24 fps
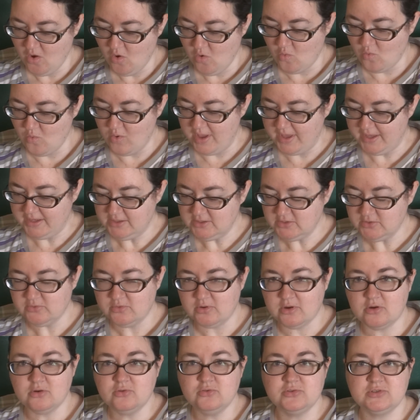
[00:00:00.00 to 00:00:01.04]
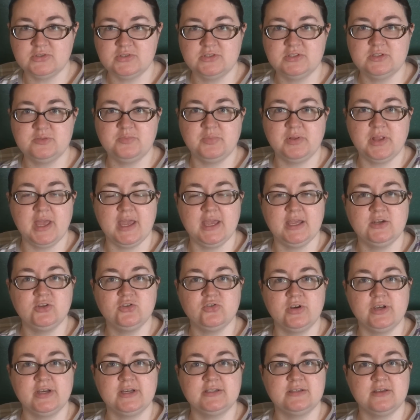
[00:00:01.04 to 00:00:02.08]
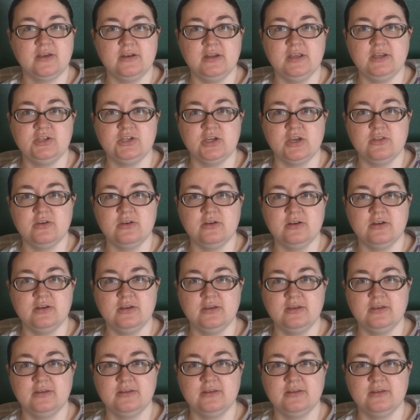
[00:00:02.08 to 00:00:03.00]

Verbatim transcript: When do ghosts play tricks on each other?